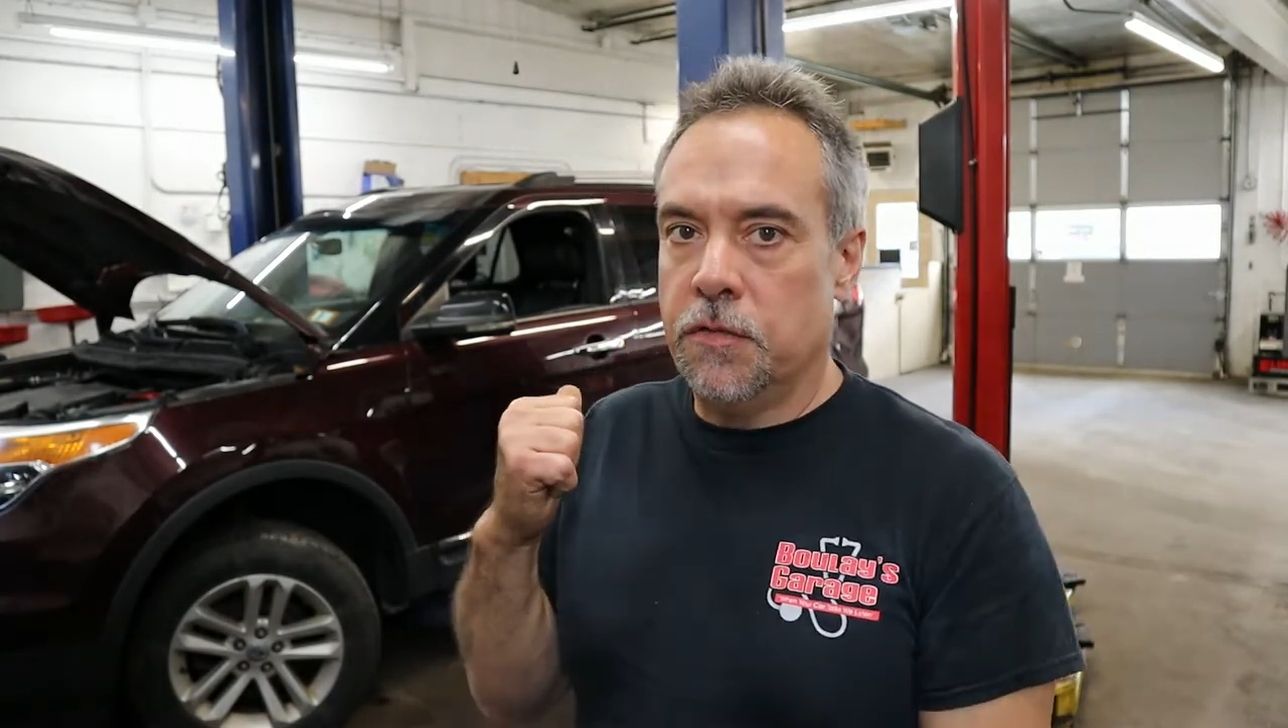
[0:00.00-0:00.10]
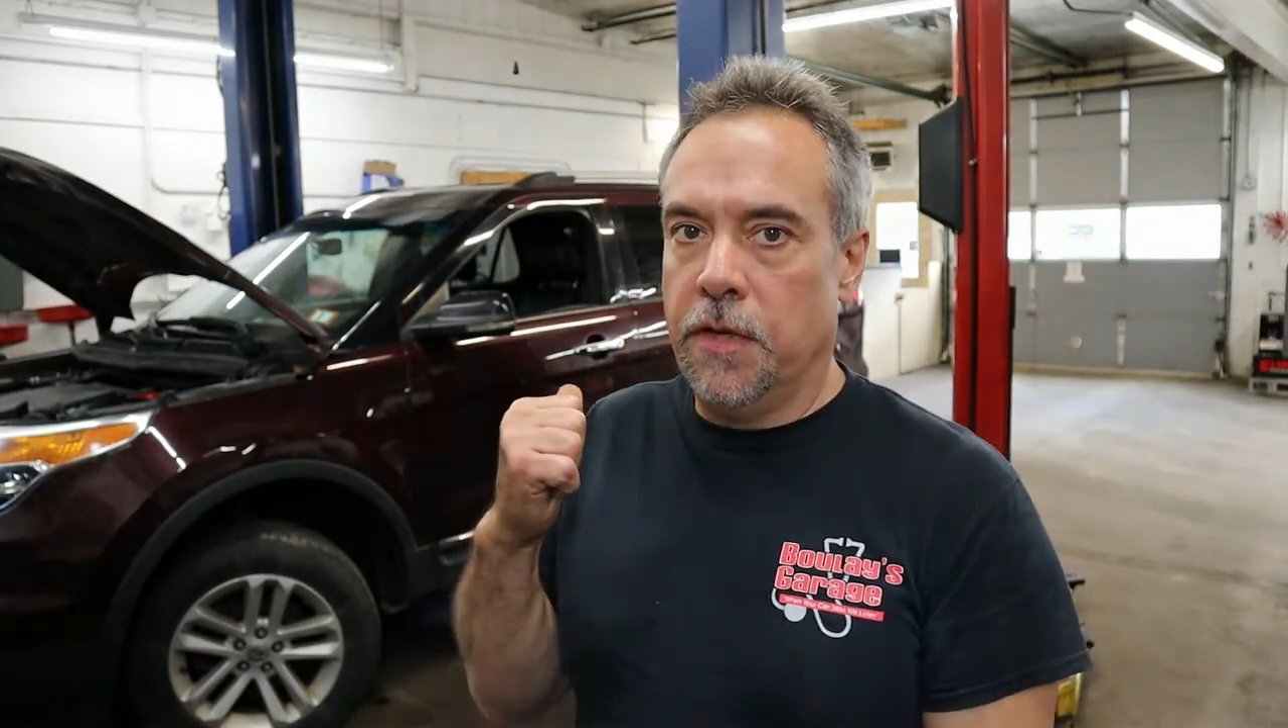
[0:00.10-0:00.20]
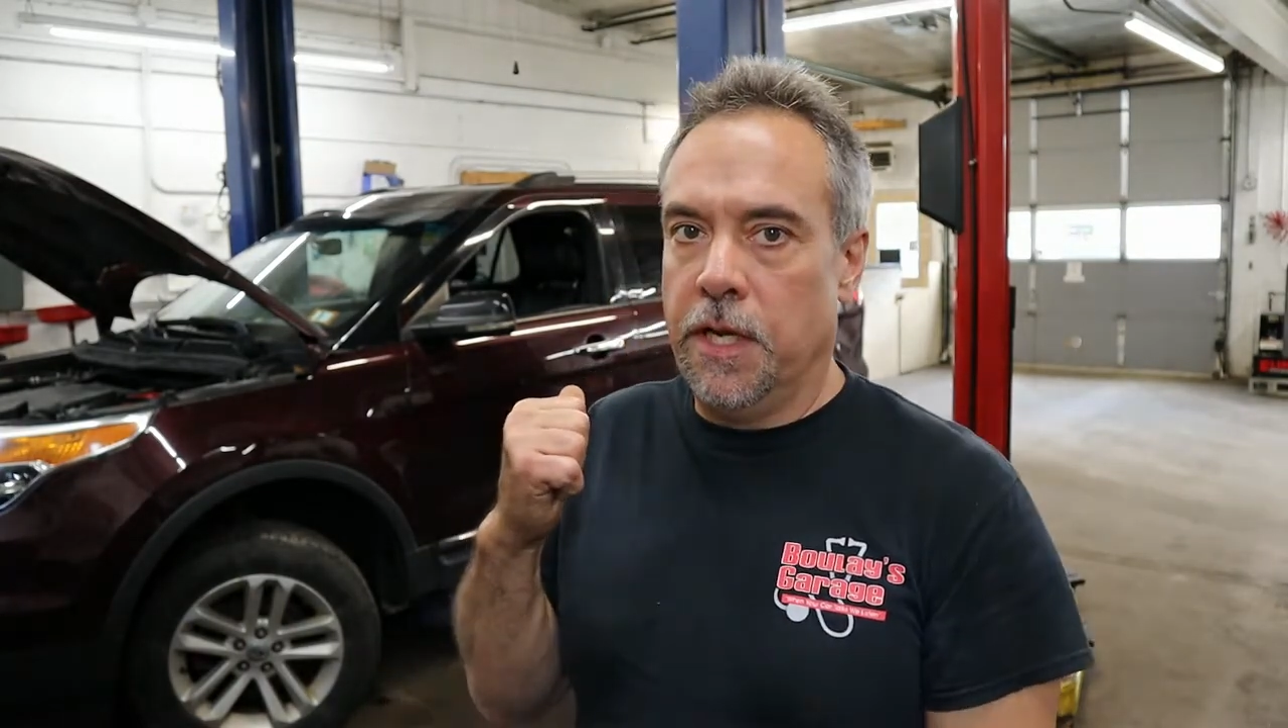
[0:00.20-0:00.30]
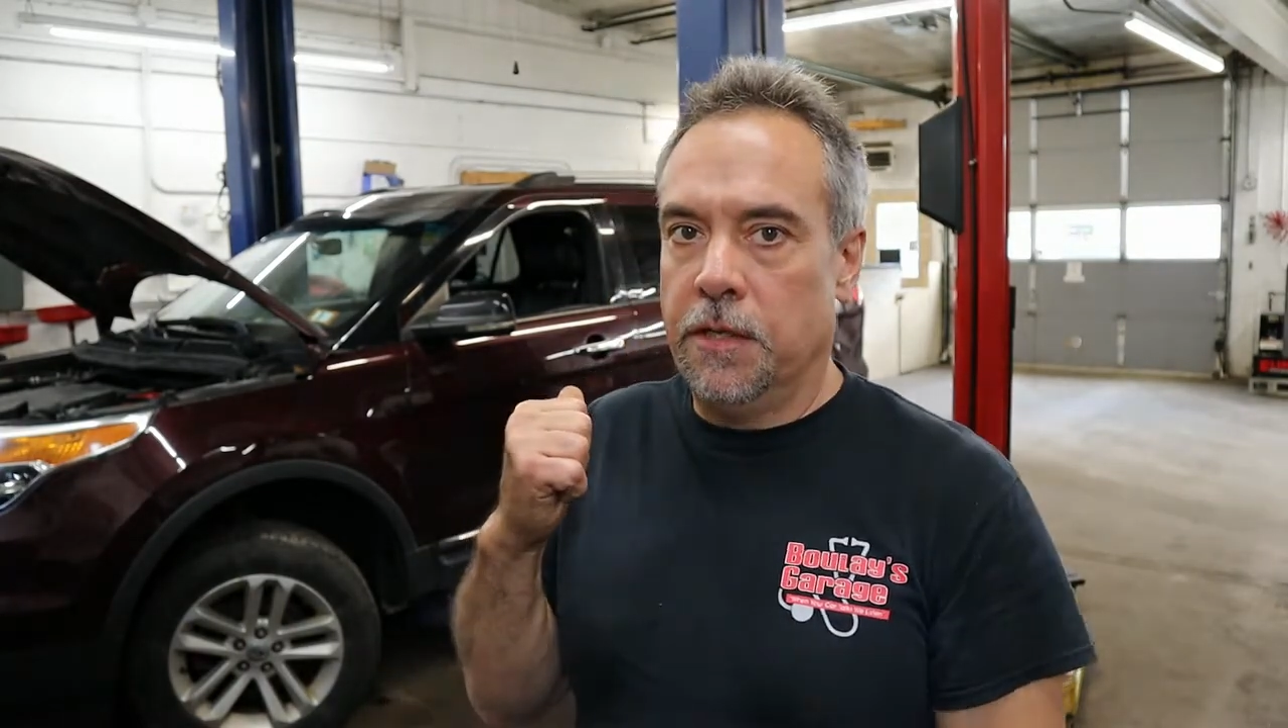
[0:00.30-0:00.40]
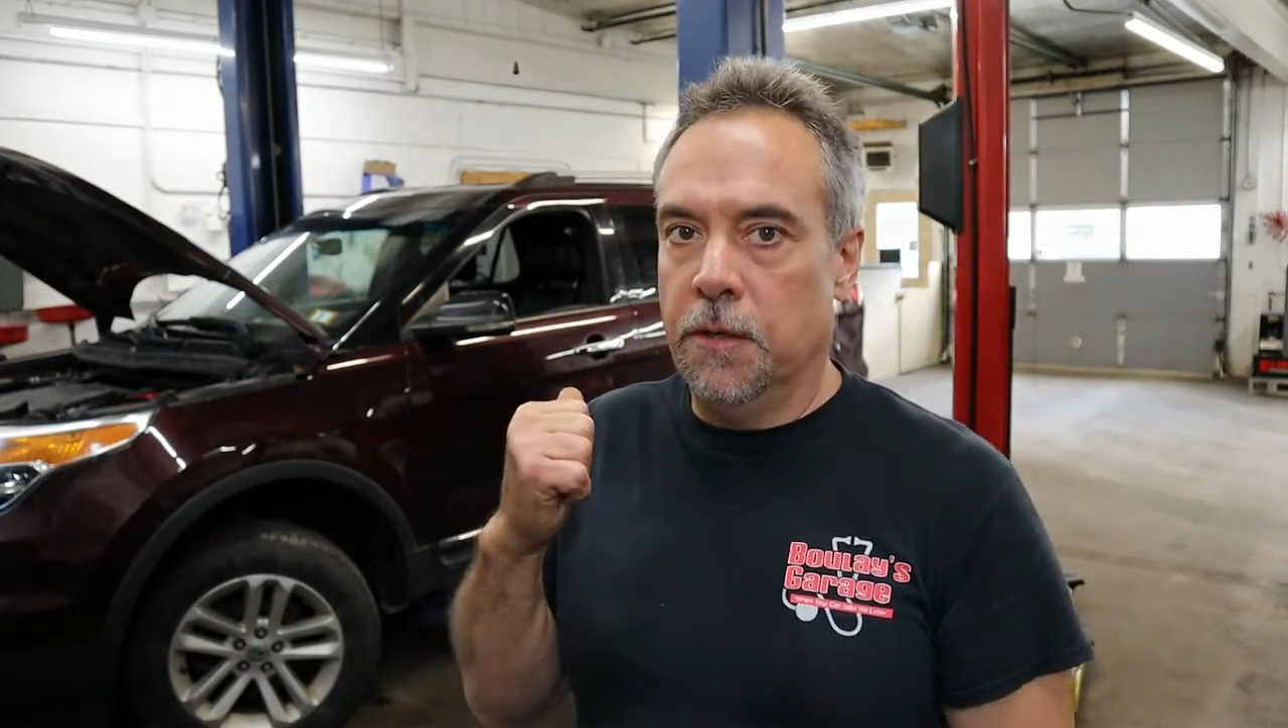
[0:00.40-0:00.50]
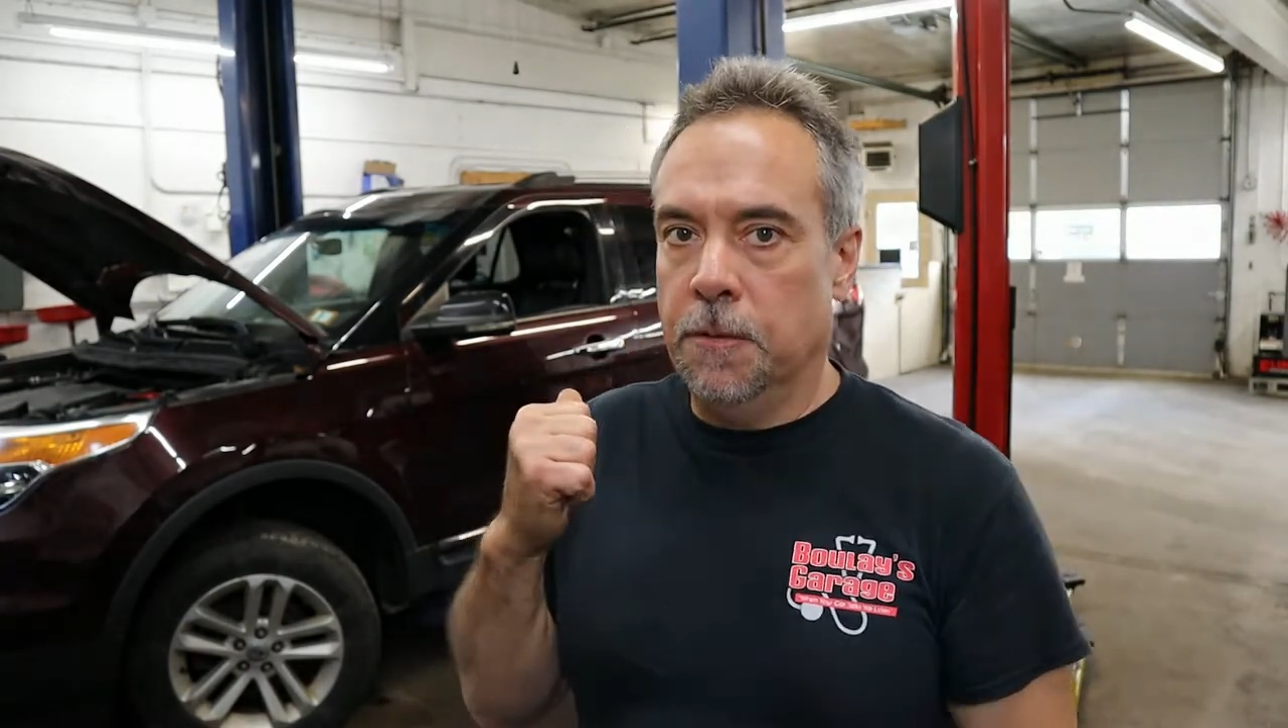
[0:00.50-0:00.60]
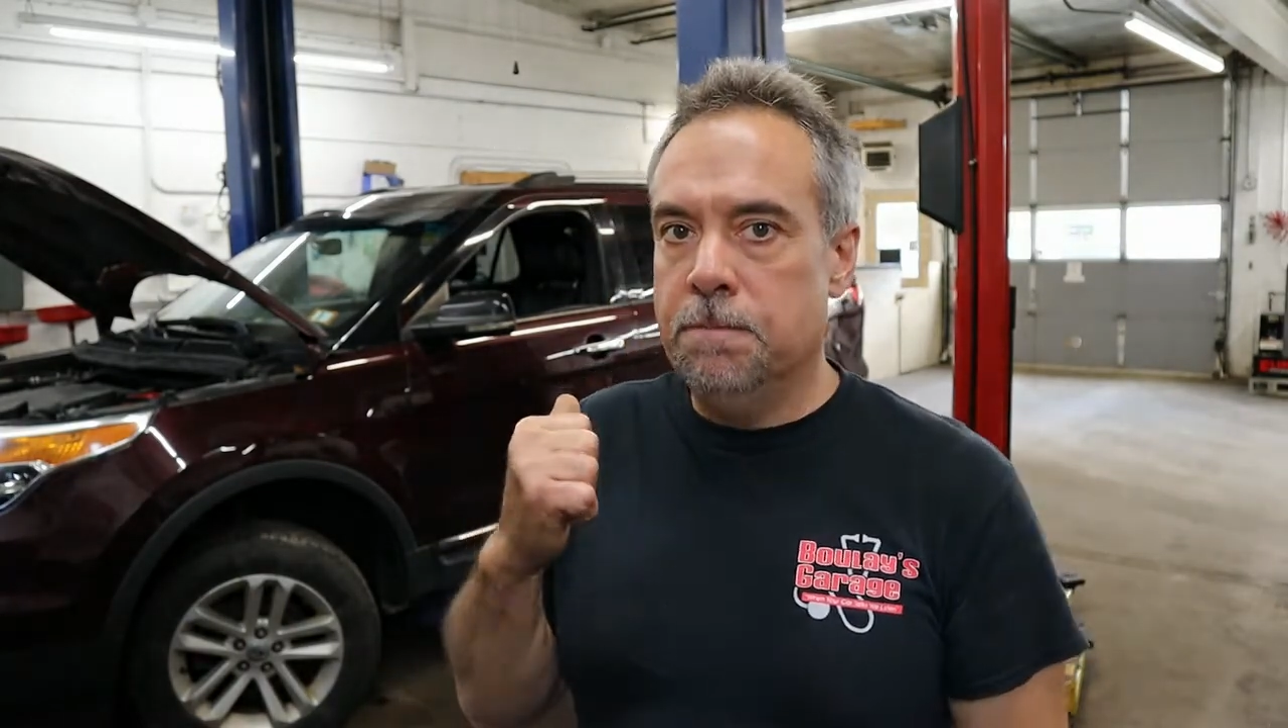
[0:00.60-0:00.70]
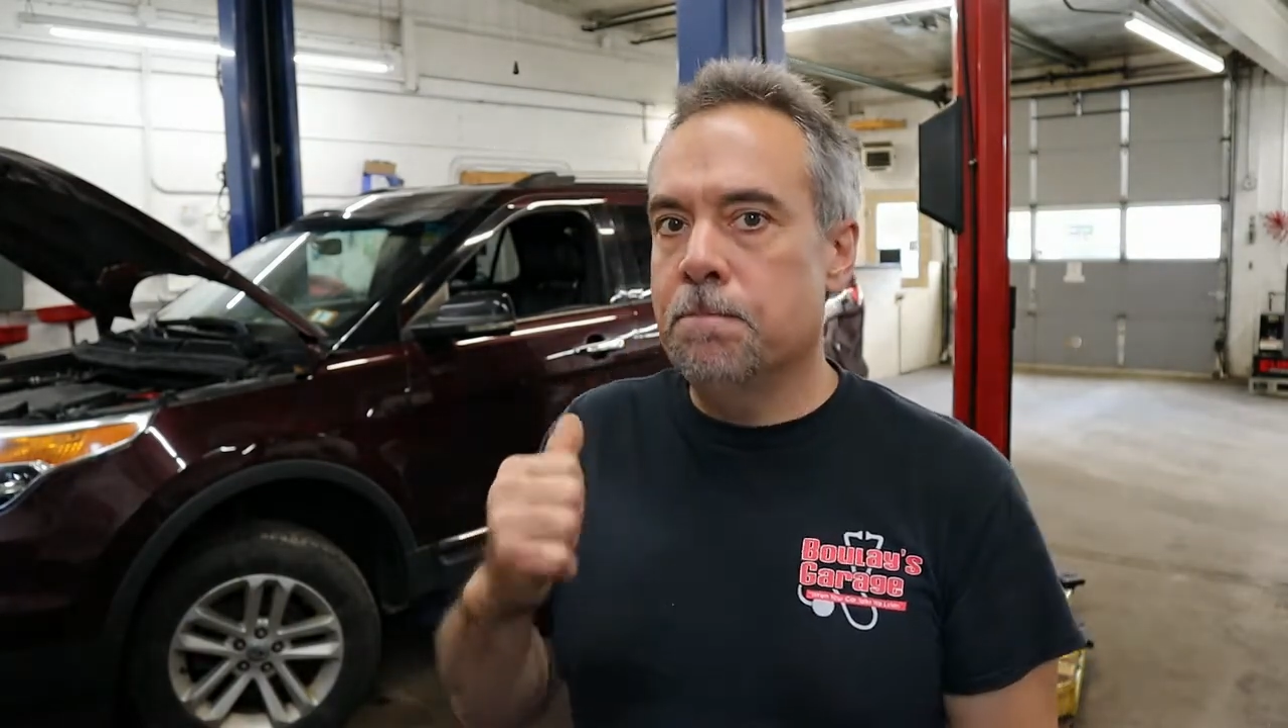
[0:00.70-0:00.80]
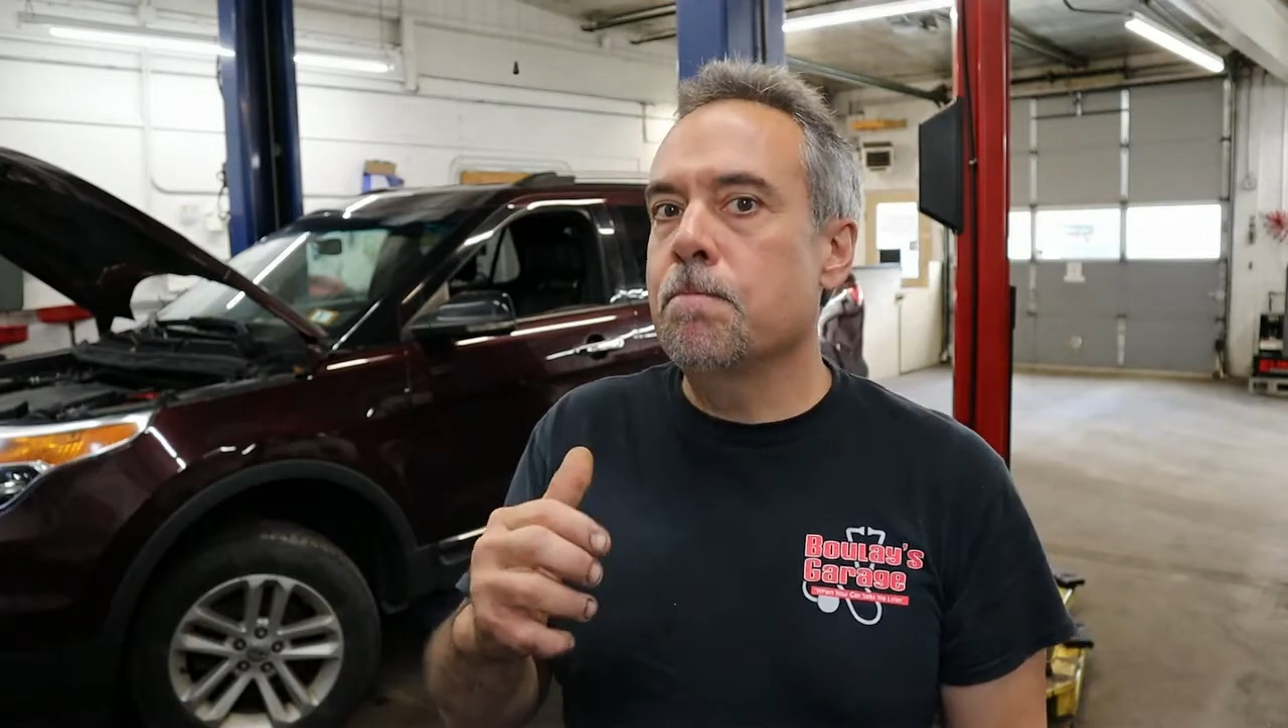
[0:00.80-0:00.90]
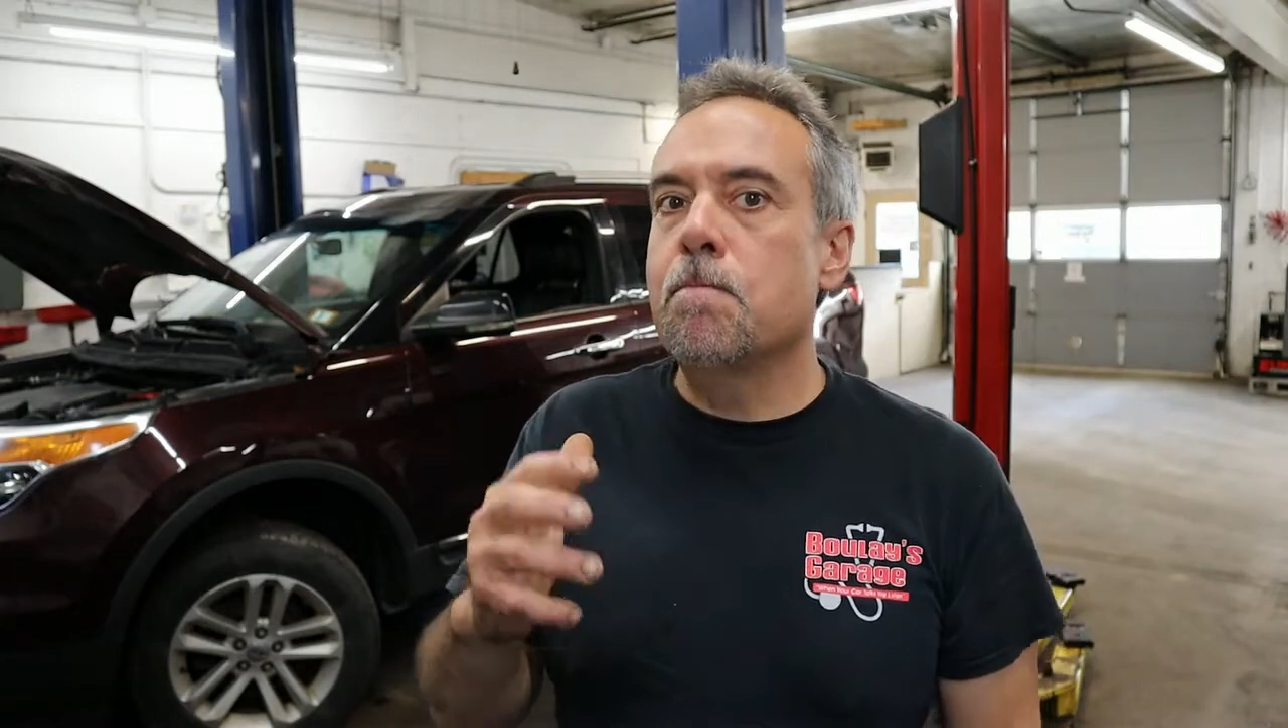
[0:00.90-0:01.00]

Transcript: vehicle